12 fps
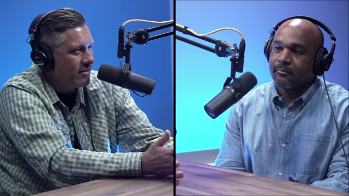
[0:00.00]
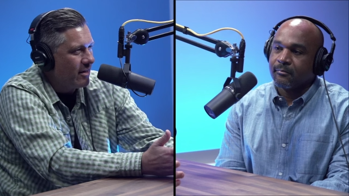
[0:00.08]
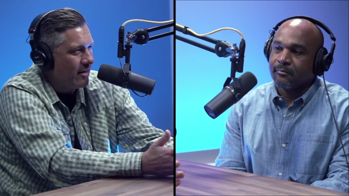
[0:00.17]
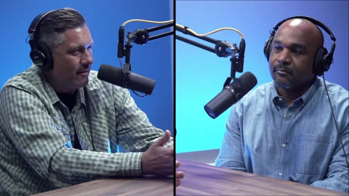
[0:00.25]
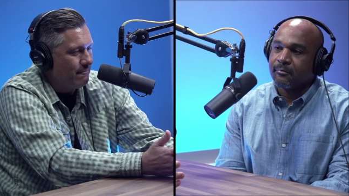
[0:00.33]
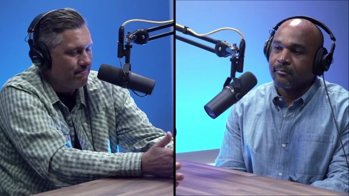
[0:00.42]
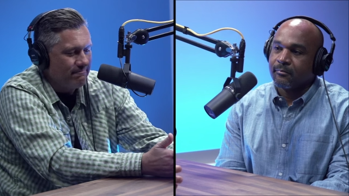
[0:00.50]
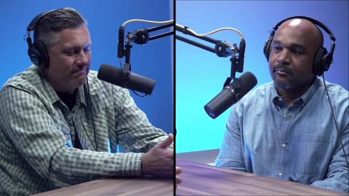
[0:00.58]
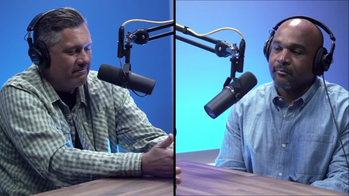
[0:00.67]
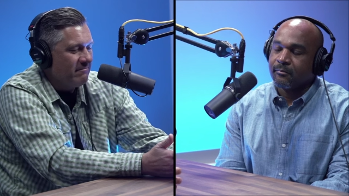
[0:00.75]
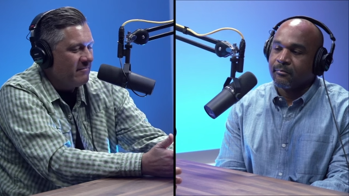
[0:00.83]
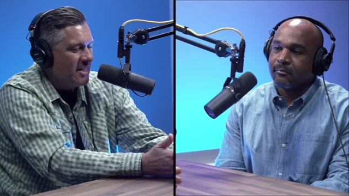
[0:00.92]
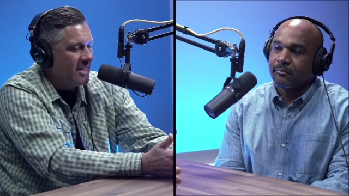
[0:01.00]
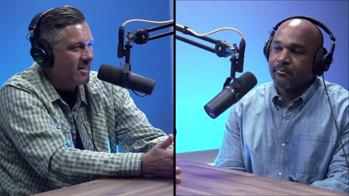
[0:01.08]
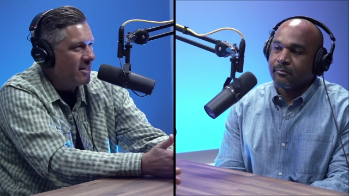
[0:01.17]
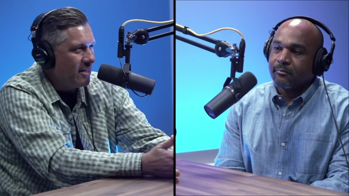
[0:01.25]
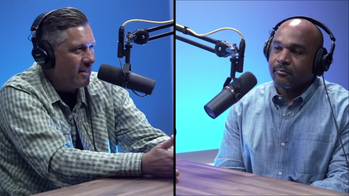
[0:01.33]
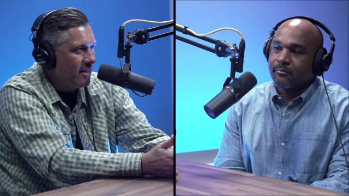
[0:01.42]
Speaker 1: um,
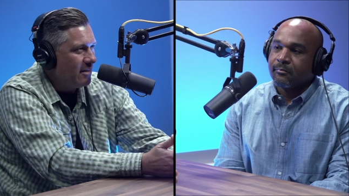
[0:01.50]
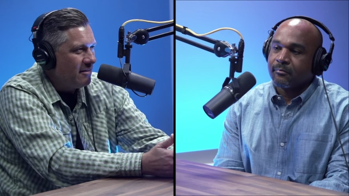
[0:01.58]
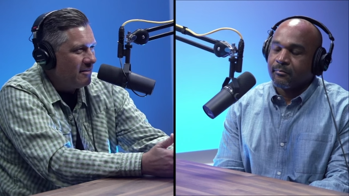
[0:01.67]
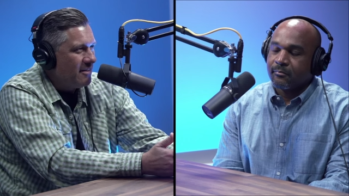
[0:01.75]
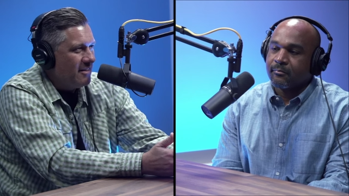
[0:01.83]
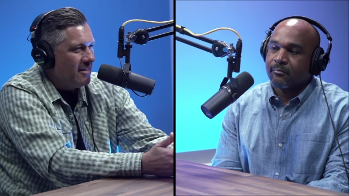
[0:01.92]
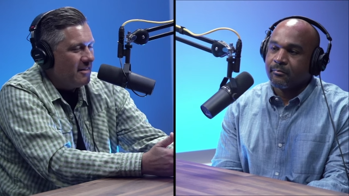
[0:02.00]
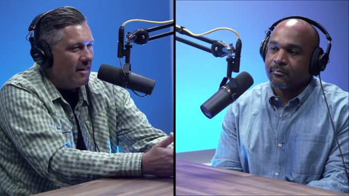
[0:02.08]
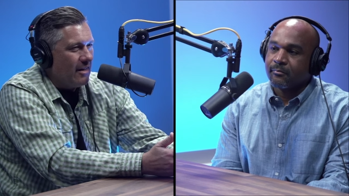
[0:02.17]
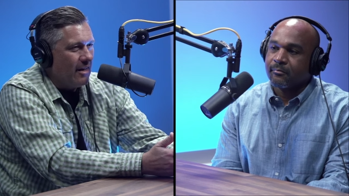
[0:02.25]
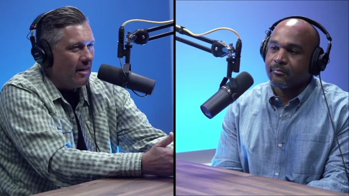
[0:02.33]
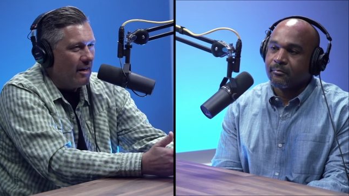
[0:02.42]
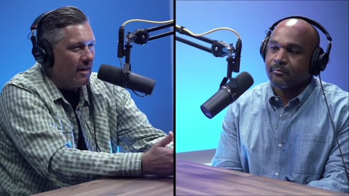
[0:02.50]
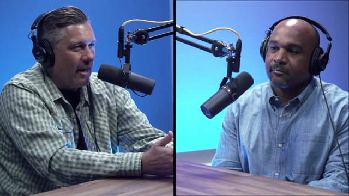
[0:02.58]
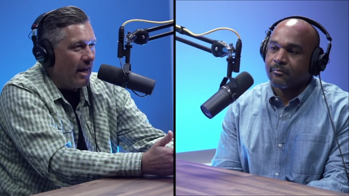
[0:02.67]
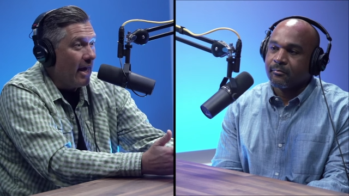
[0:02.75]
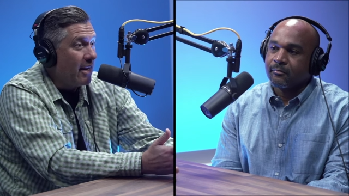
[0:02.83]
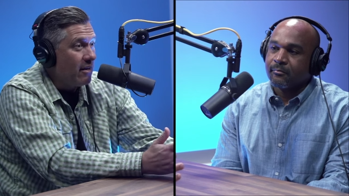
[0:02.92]
city. Uh,
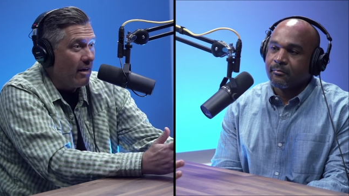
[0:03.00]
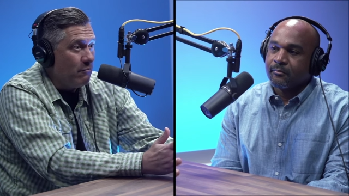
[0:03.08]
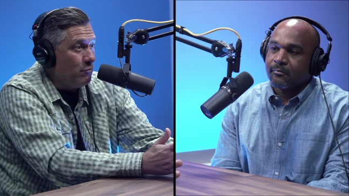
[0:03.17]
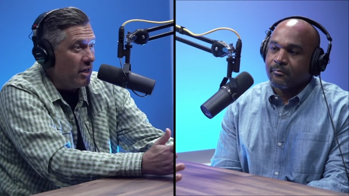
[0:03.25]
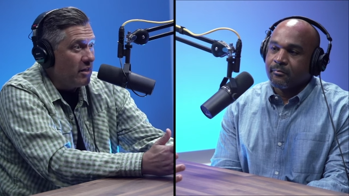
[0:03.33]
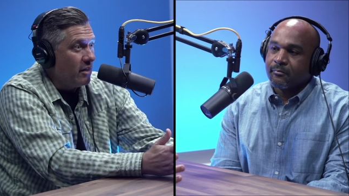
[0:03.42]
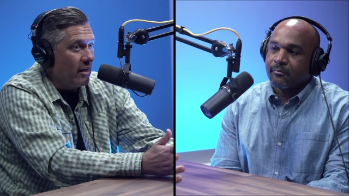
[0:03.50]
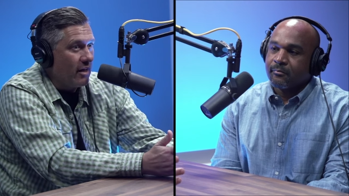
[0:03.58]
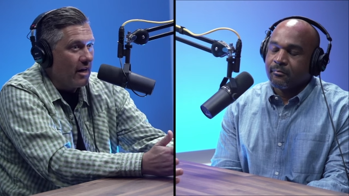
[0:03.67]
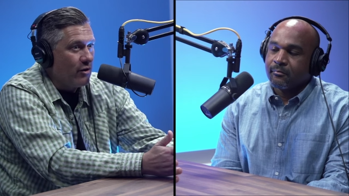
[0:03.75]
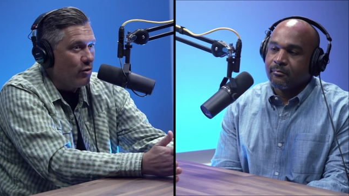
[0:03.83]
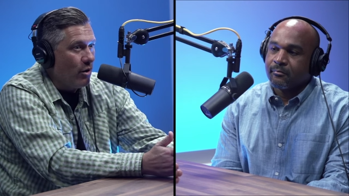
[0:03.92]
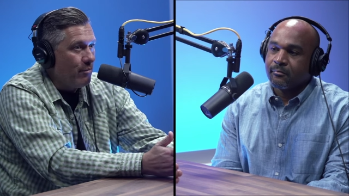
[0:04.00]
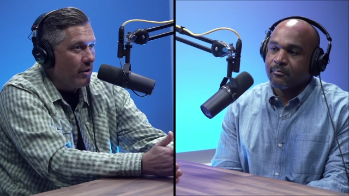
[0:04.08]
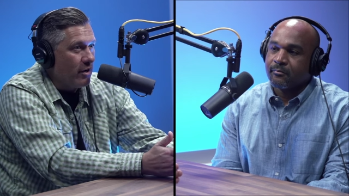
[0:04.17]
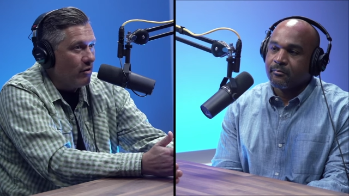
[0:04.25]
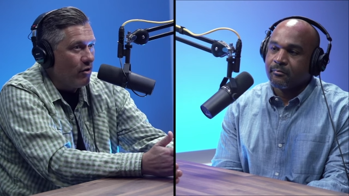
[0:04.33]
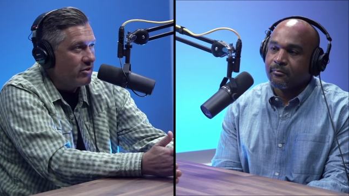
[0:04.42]
and admittedly, I grew up
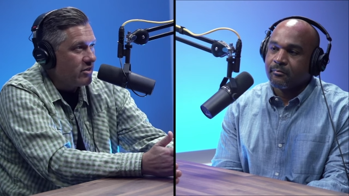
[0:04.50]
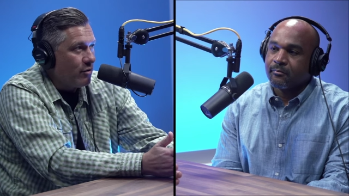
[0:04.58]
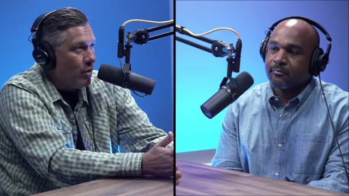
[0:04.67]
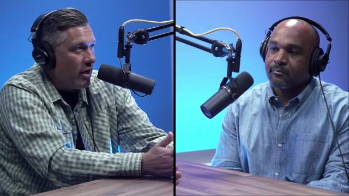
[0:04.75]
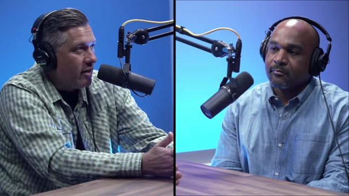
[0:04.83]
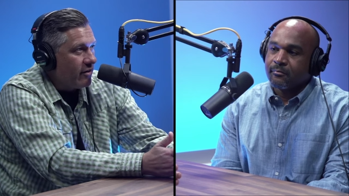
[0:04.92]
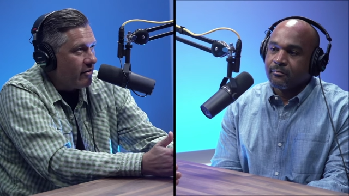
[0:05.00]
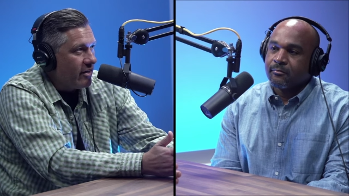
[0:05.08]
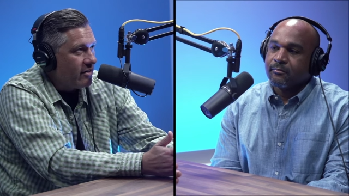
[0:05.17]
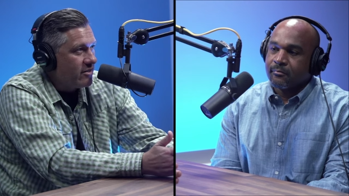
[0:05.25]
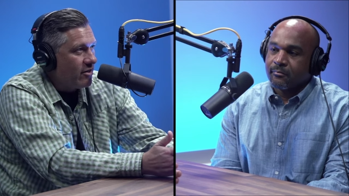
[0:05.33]
in a largely white area,